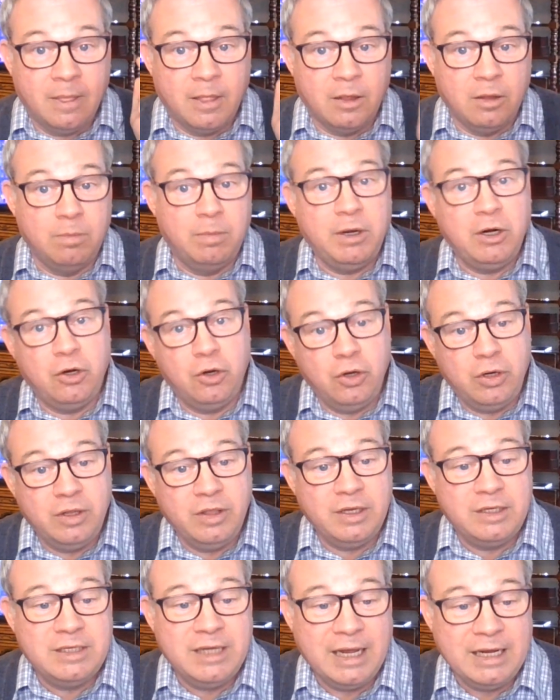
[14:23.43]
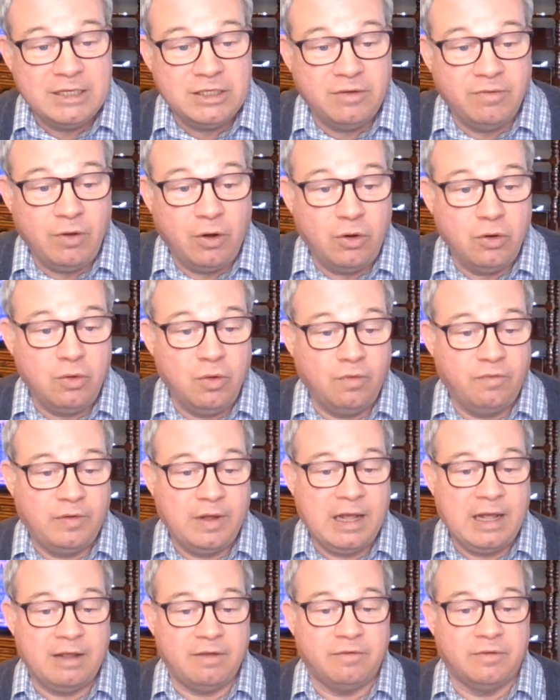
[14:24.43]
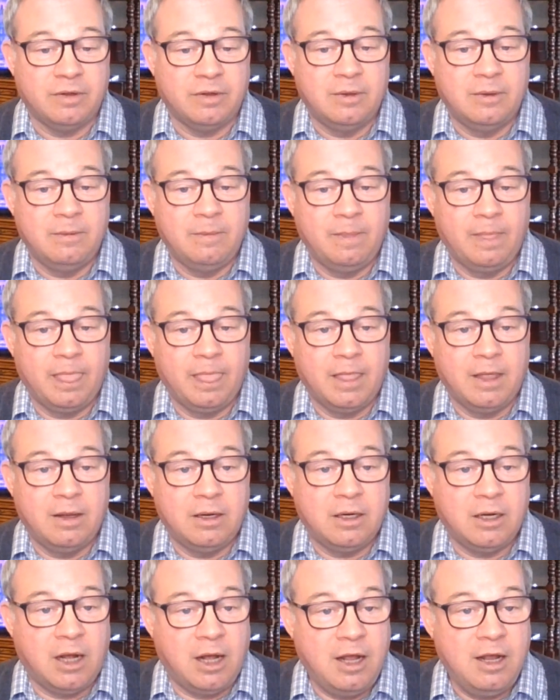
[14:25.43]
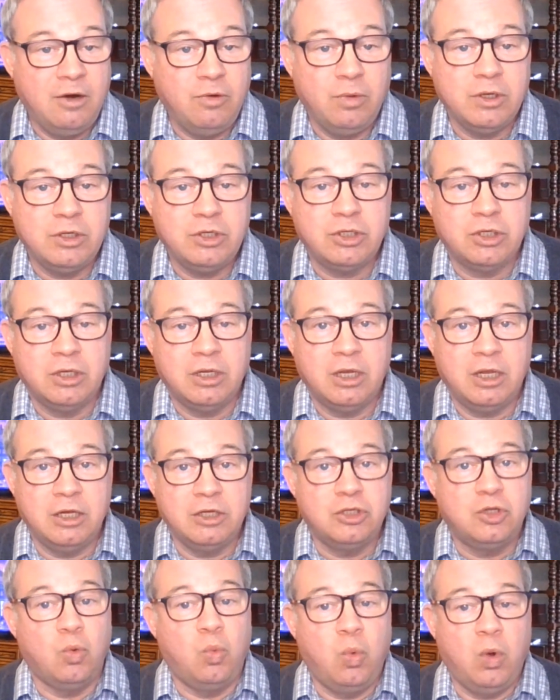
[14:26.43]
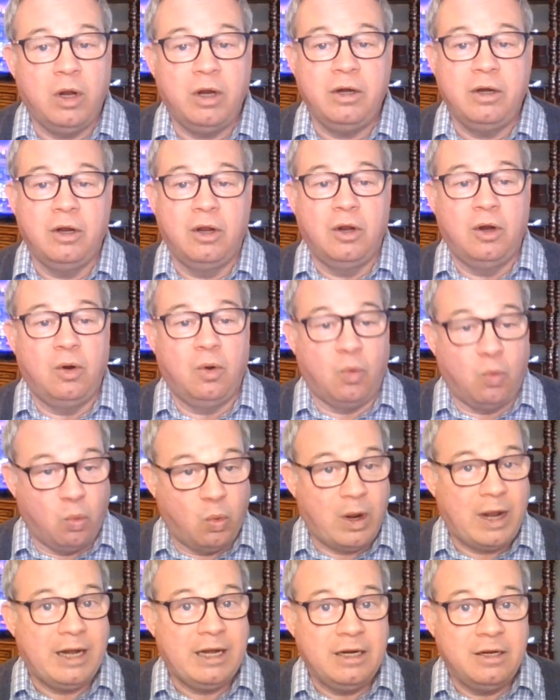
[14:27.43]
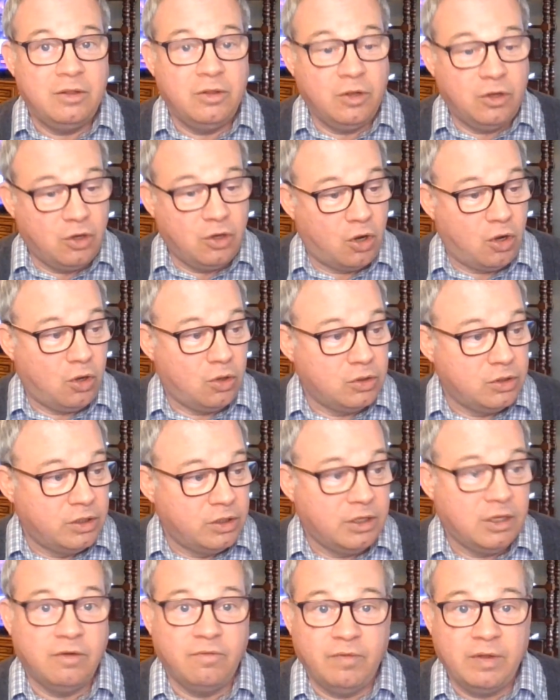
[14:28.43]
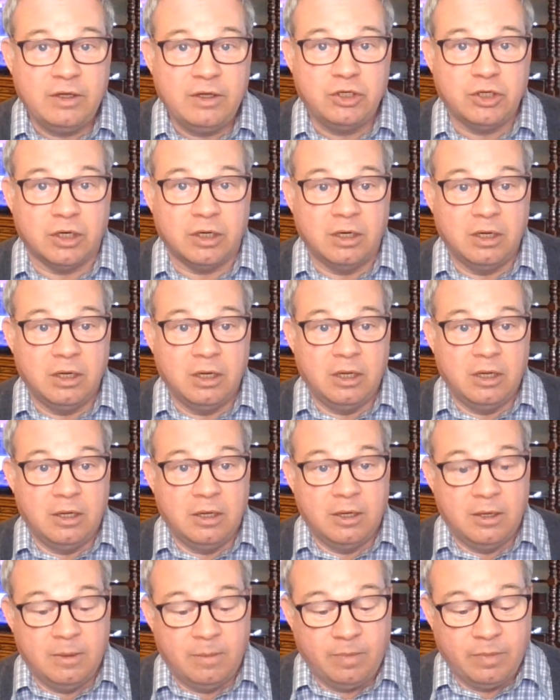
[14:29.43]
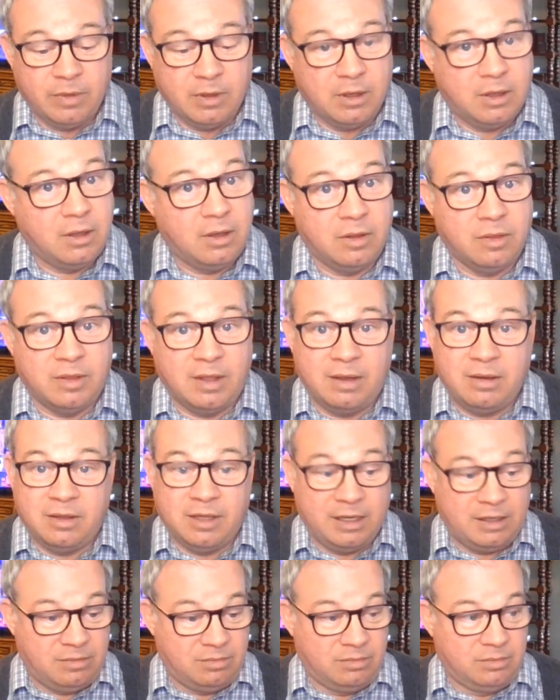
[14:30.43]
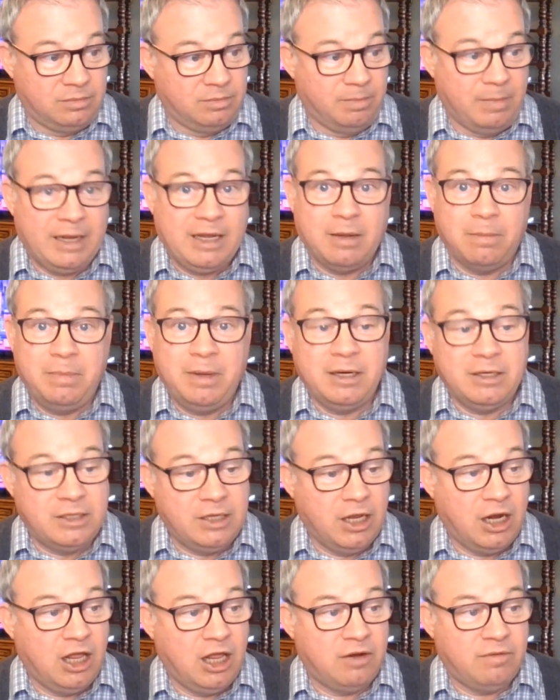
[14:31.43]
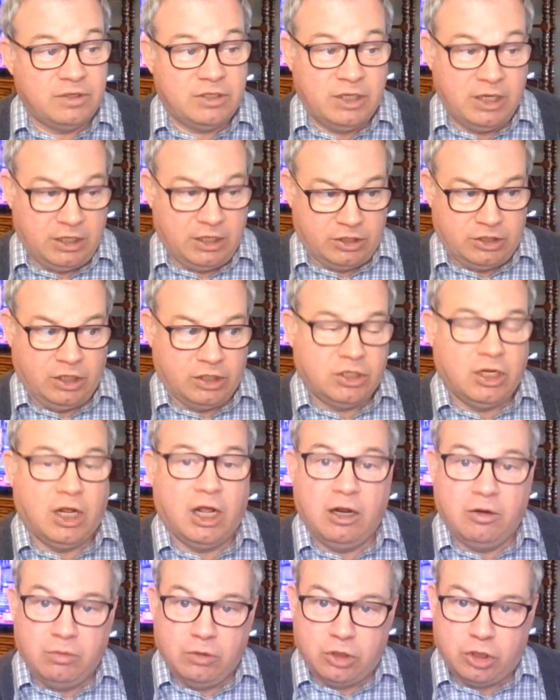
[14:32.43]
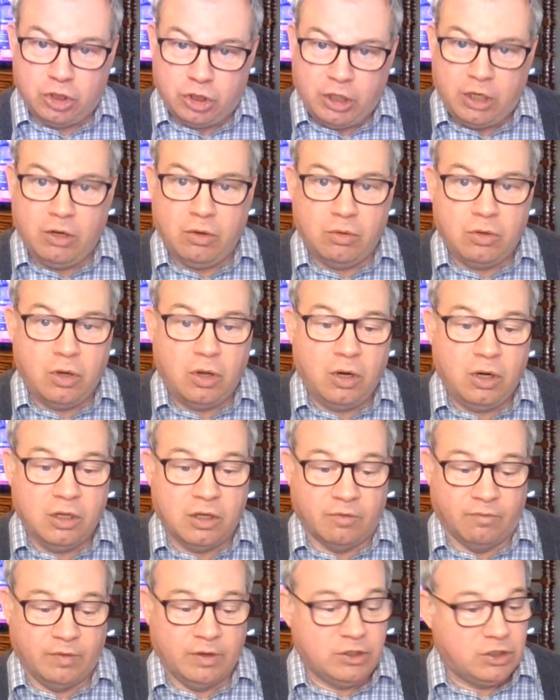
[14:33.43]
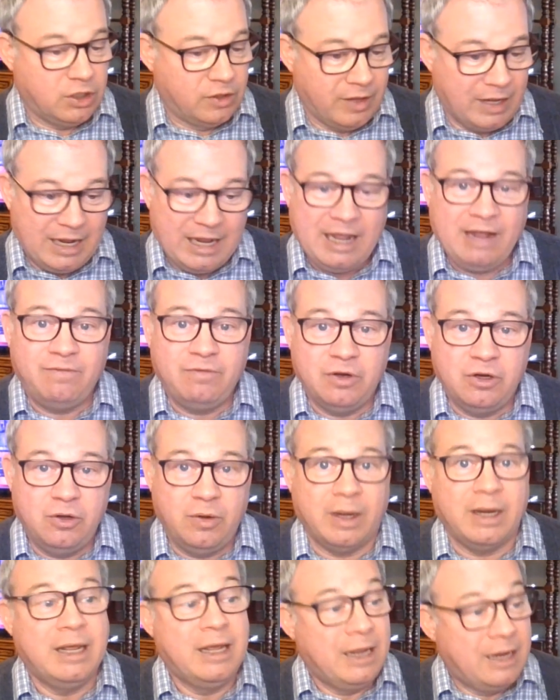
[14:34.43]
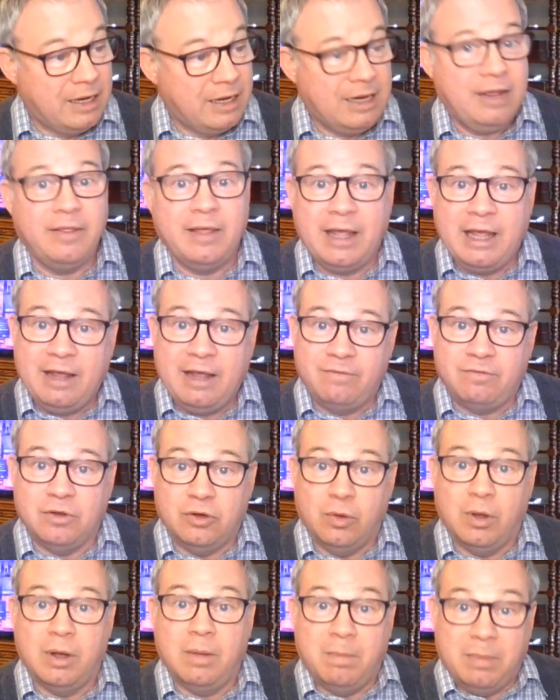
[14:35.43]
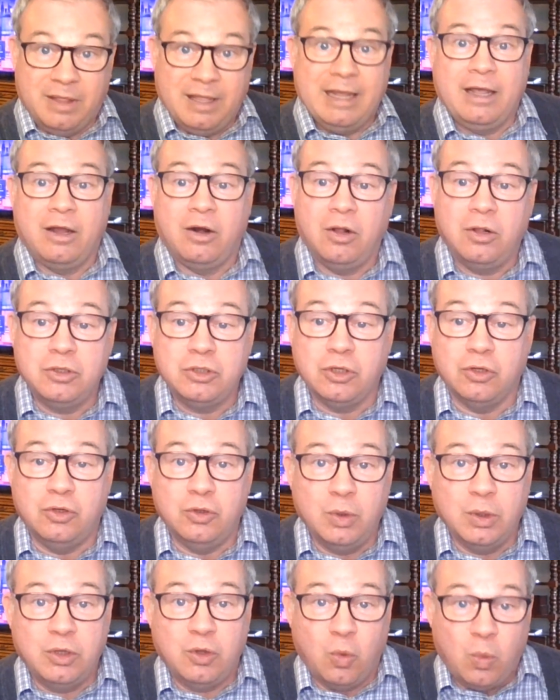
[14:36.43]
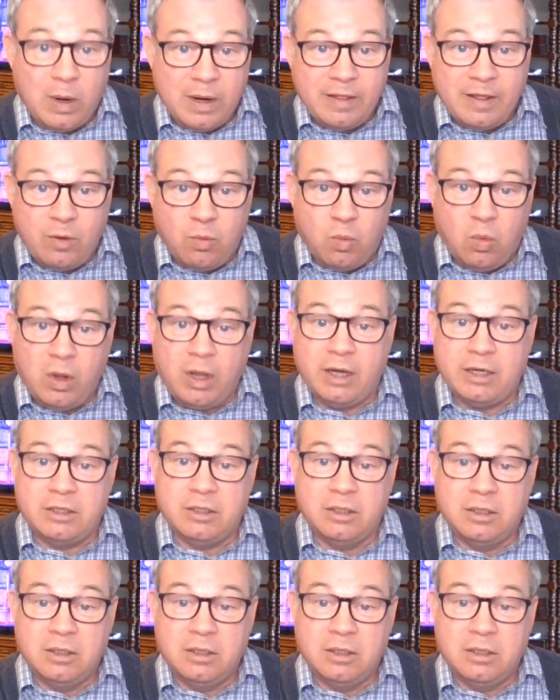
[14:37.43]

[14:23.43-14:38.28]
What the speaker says: But look at the text of the Article 5. Congress is the one writing the call to the convention. They make a big deal out of it. See, it says Congress shall call a convention. They have to do it. Yeah, they have to do it, but they can also do it the way they want.